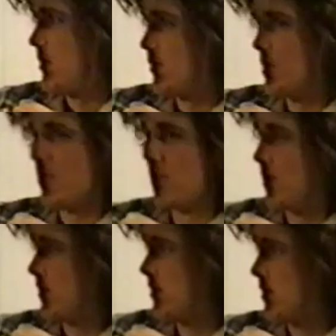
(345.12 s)
I think, you
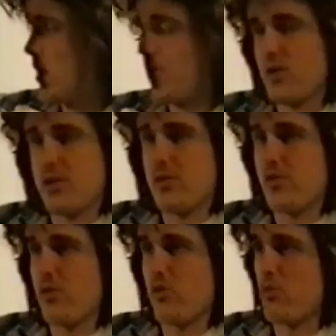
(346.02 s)
know, I think no,
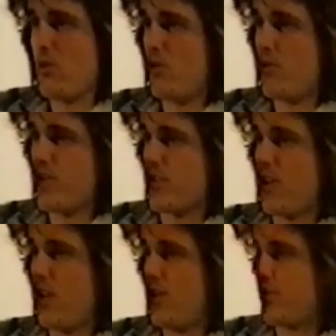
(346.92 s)
no, I think
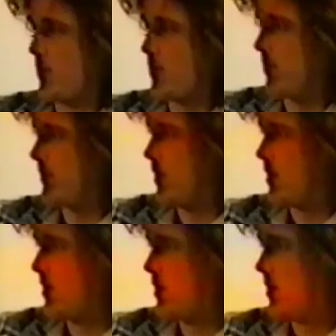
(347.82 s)
Andrew and I are both
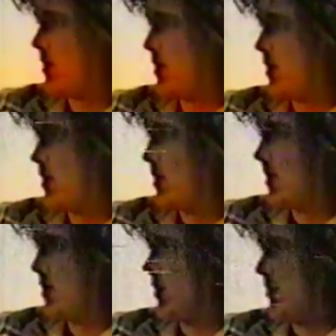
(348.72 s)
very good
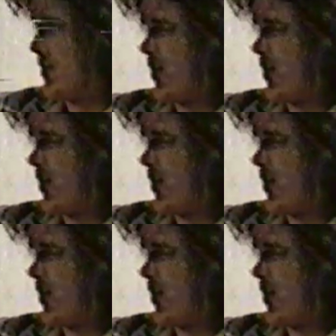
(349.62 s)
catches.